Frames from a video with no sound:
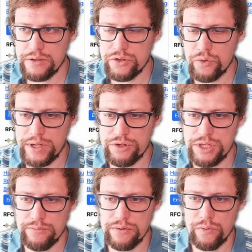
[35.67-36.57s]
So what you
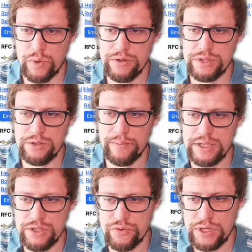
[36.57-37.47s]
see on my
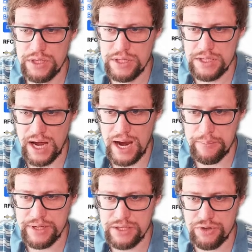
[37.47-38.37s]
screen is the
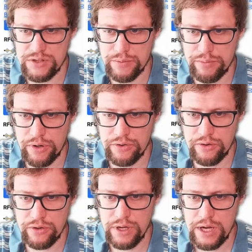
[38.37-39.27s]
hypertext transfer
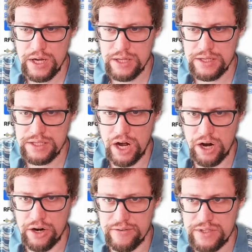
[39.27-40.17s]
protocol. This is the
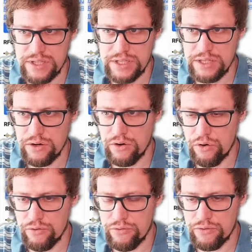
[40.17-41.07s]
RFC
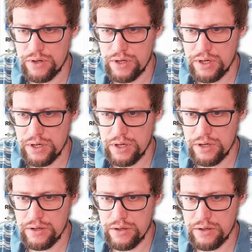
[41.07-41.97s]
of
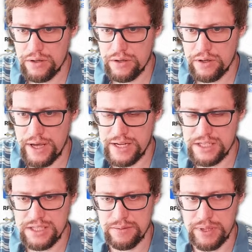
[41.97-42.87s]

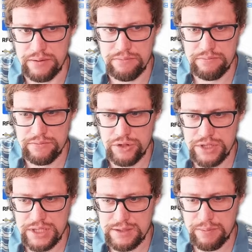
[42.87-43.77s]
HTTP. So
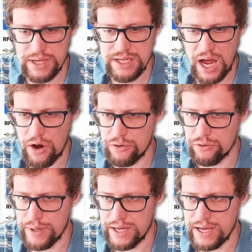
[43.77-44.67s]
this explains how you
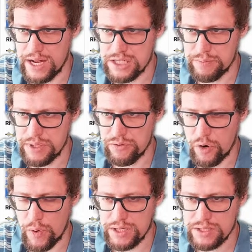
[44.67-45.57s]
make HTTP
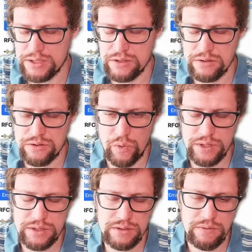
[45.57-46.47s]
requests. So
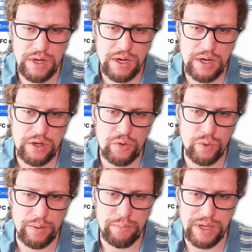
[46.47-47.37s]
once you
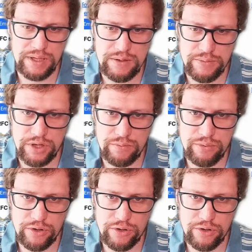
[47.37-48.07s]
want to build something on